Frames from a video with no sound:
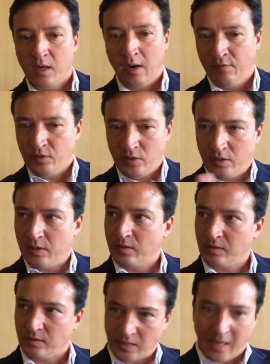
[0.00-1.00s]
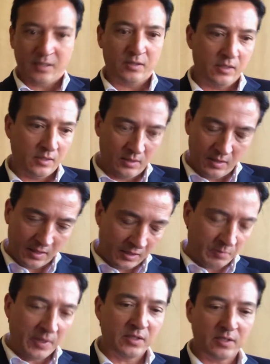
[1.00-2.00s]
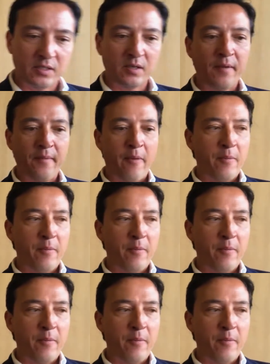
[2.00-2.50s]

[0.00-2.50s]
after taxes and expenses